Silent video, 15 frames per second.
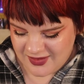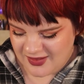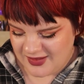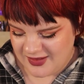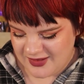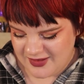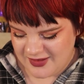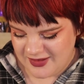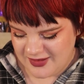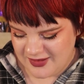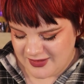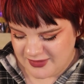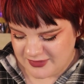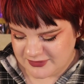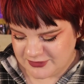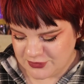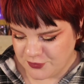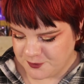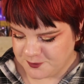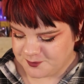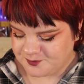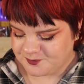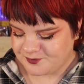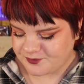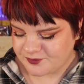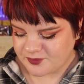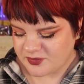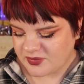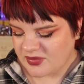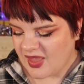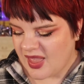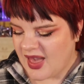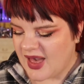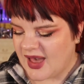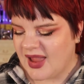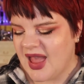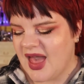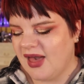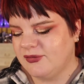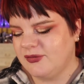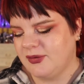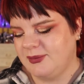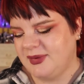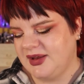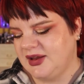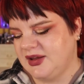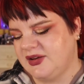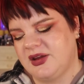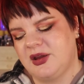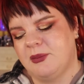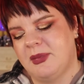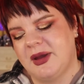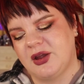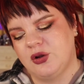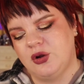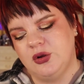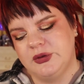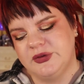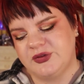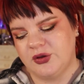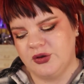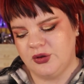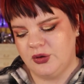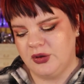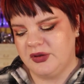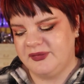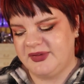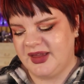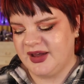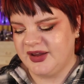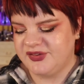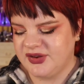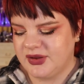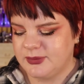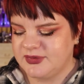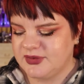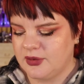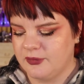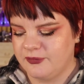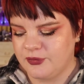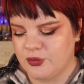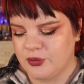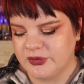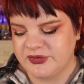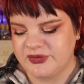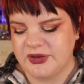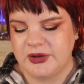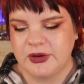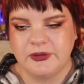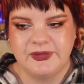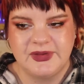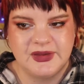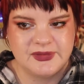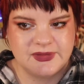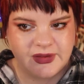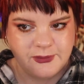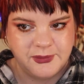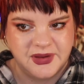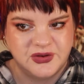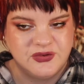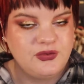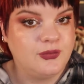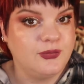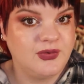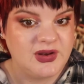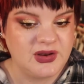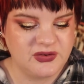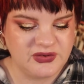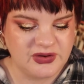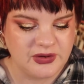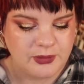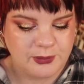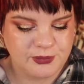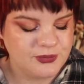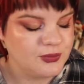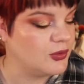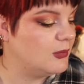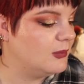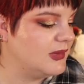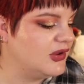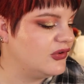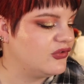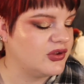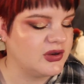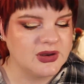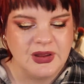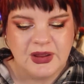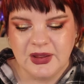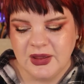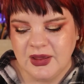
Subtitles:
So I have been hitting my goals on all of the items. Of course, none of these have been to finish it up to completion.